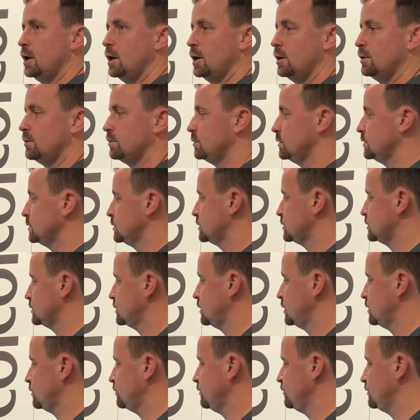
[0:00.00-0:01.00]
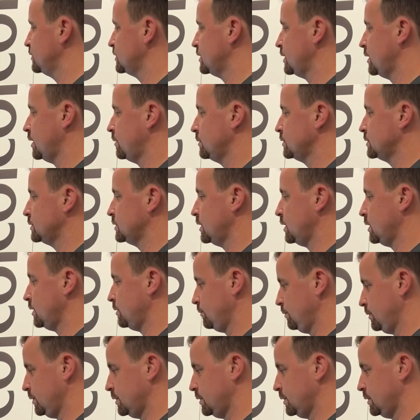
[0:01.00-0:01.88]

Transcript: Once we've established that,